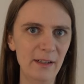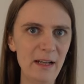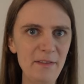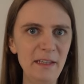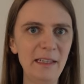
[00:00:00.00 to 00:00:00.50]
I
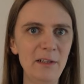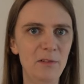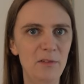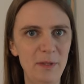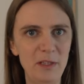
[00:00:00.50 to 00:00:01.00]
think can
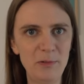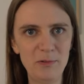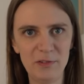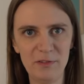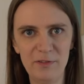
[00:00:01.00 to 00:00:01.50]
also be
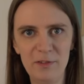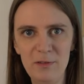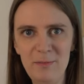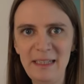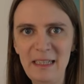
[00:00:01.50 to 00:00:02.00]
used for
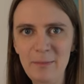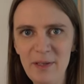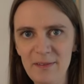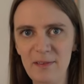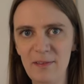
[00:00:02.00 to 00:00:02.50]
making
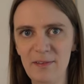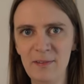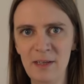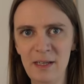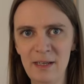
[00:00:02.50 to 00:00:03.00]

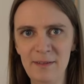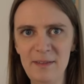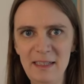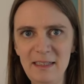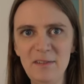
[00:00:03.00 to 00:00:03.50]
puzzles.
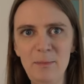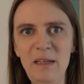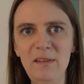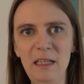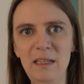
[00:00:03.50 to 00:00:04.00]
The idea is
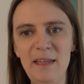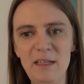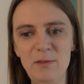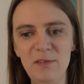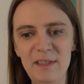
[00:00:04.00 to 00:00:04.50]
basically
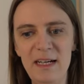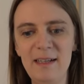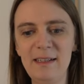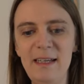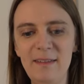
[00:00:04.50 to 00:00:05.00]
that you
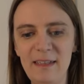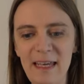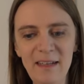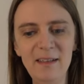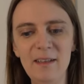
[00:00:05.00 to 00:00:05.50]
start at the
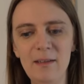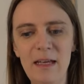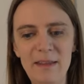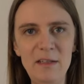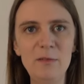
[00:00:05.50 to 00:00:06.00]
end
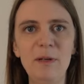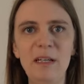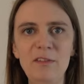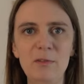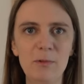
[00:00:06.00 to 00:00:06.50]
and then you
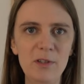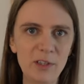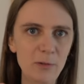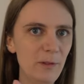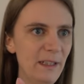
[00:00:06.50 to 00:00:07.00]
begin to work
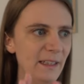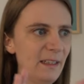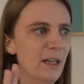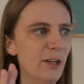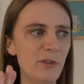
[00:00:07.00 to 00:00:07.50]
your way
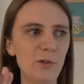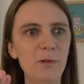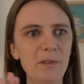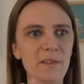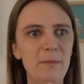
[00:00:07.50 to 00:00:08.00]

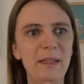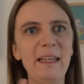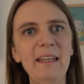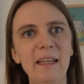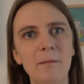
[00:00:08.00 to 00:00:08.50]
towards the
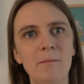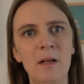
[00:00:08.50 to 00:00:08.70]
beginning.